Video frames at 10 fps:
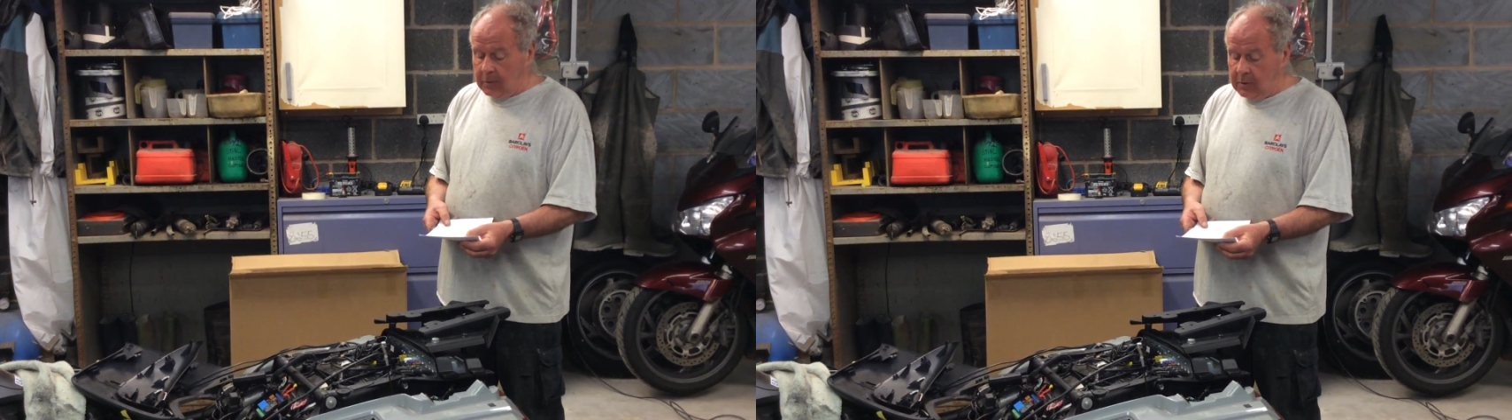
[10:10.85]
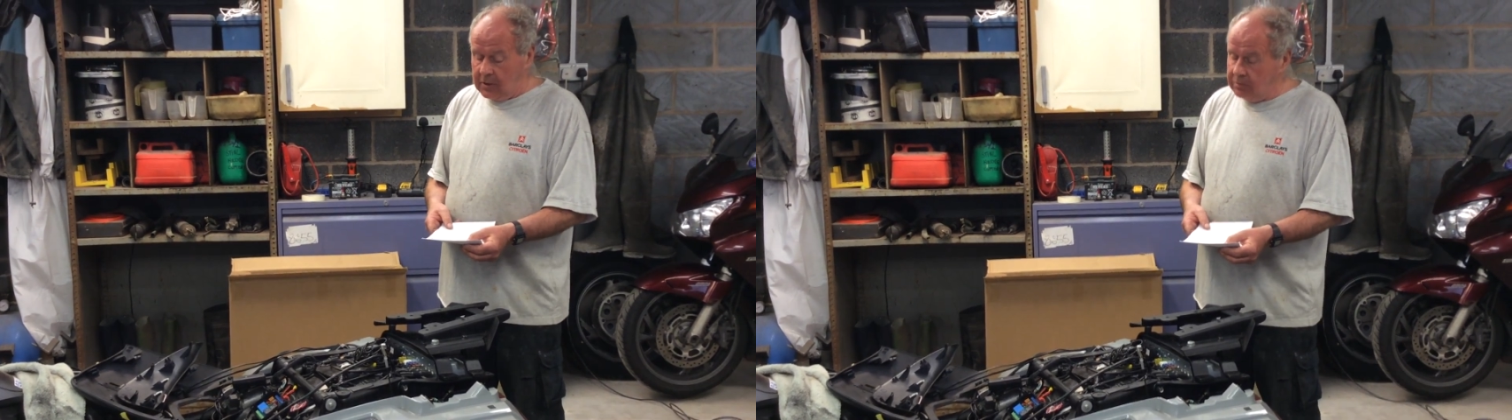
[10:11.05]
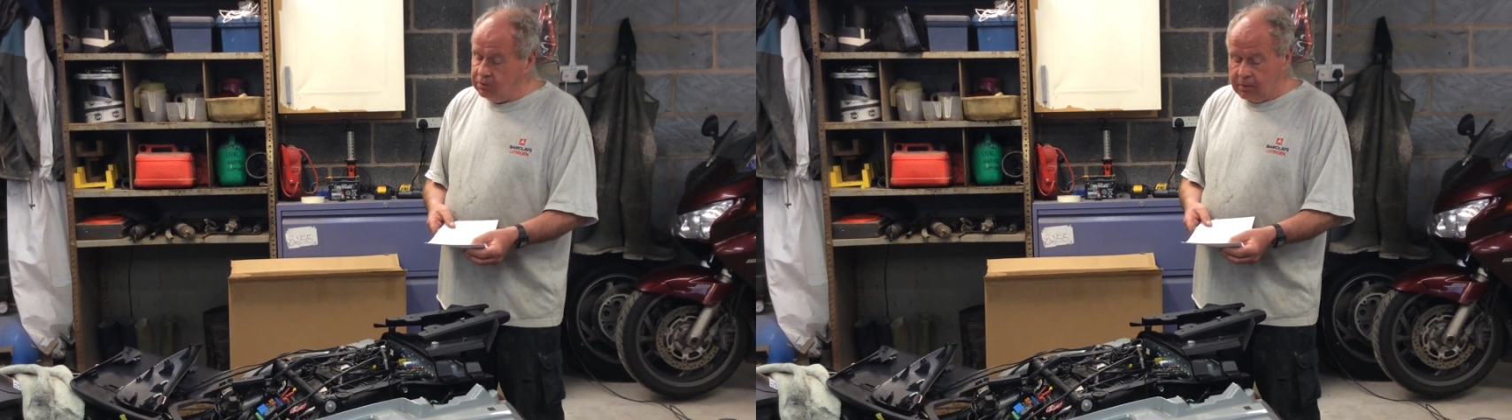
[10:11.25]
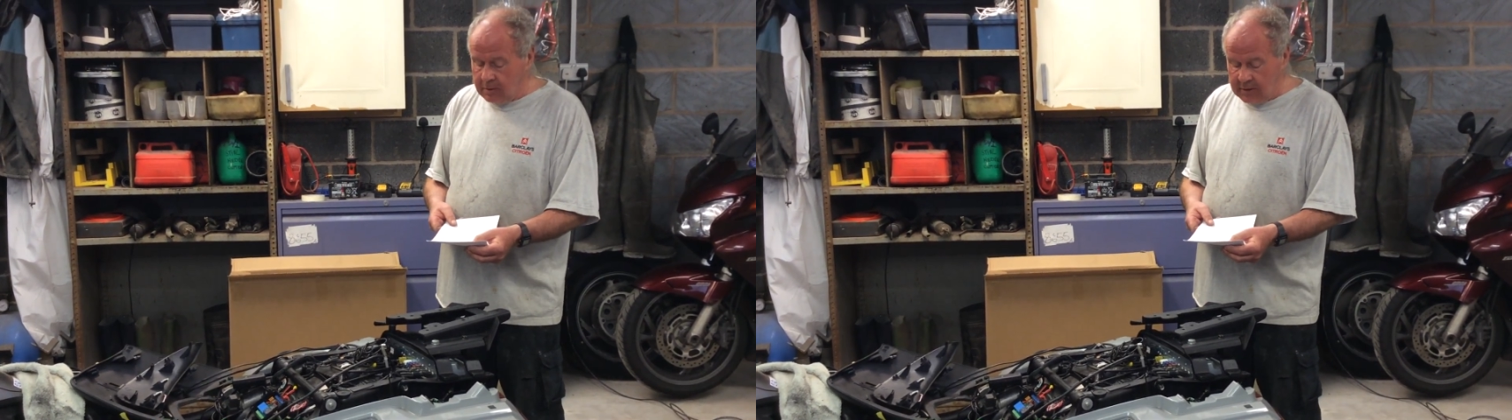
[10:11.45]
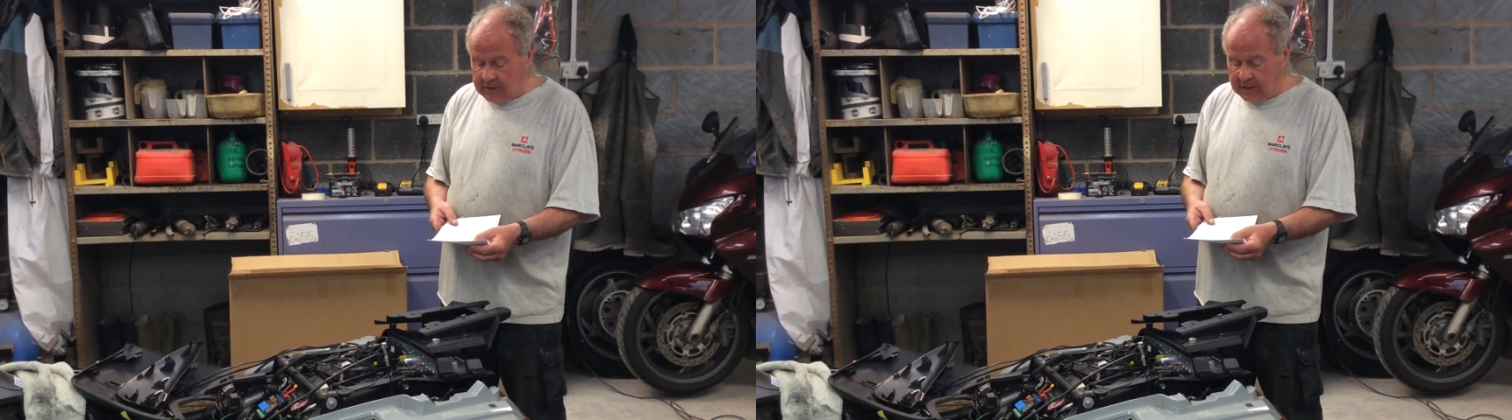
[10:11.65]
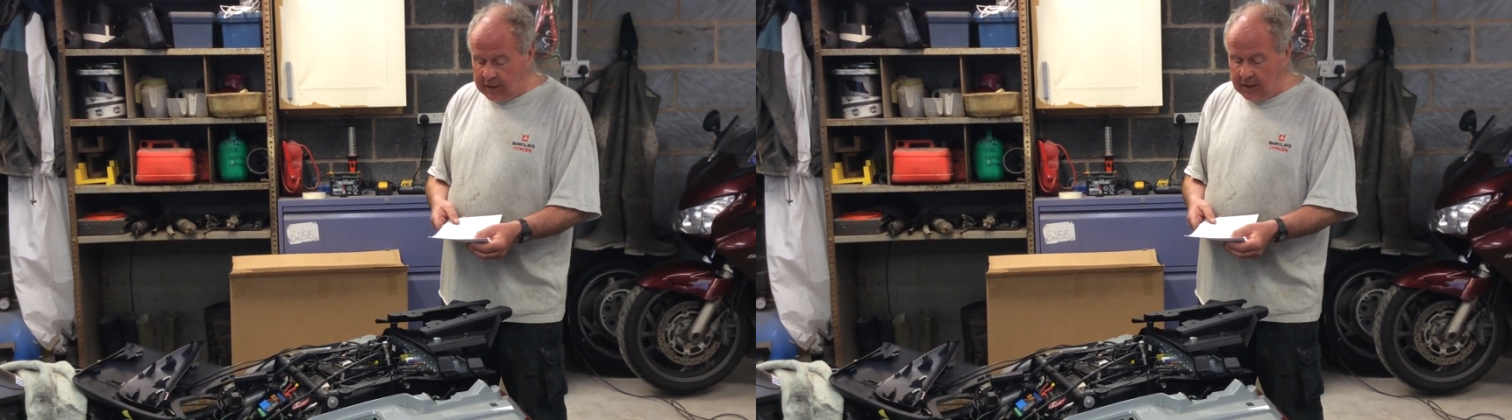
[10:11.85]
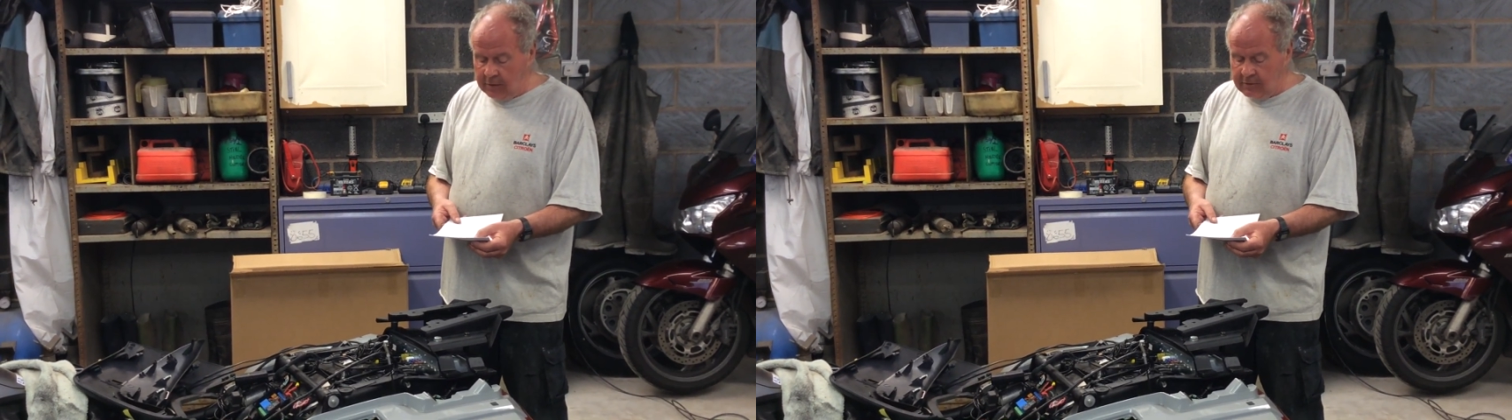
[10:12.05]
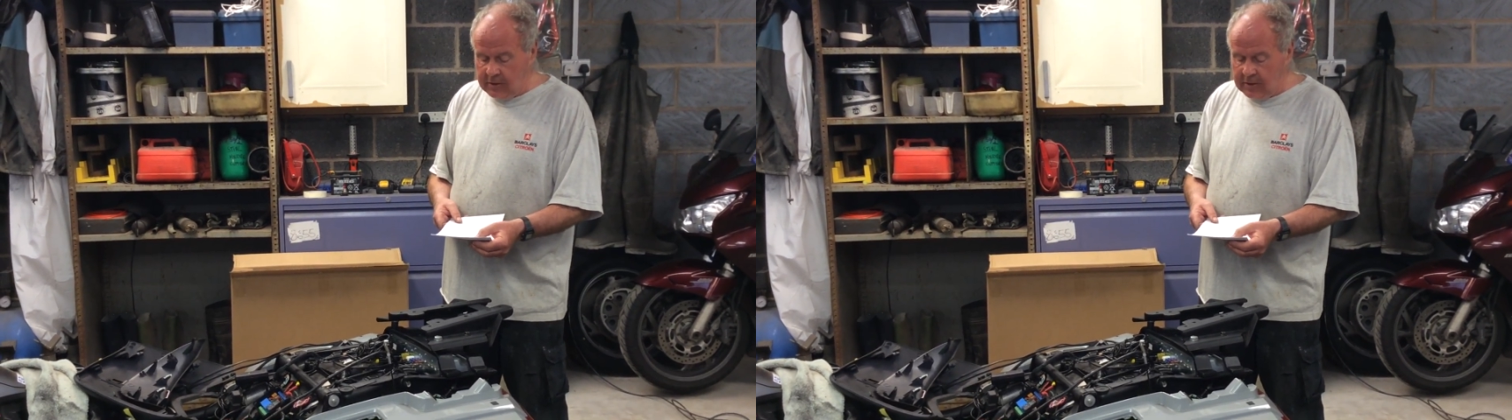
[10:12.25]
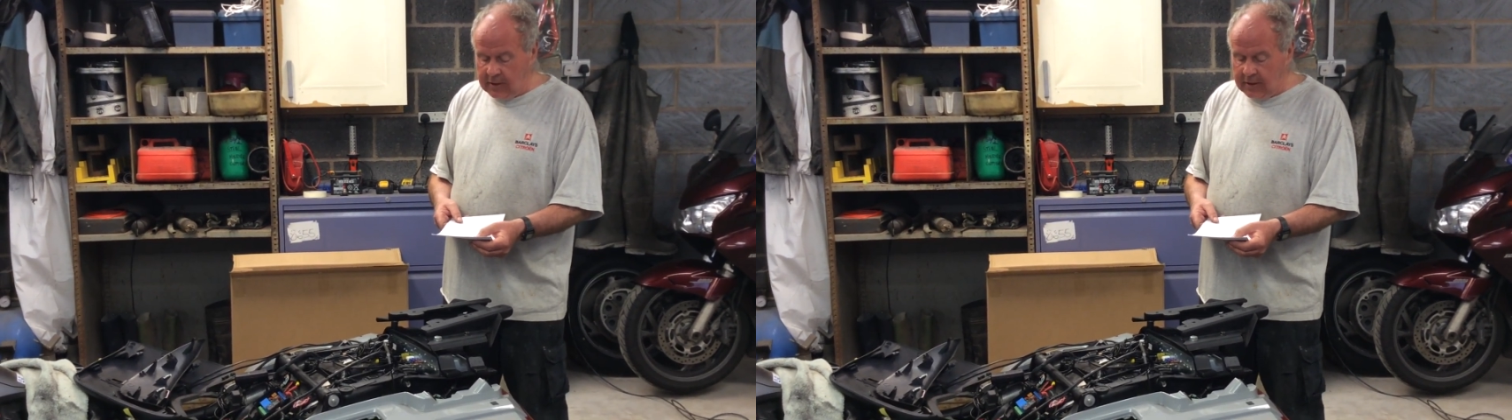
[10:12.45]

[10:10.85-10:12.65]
which is a killer, isn't it?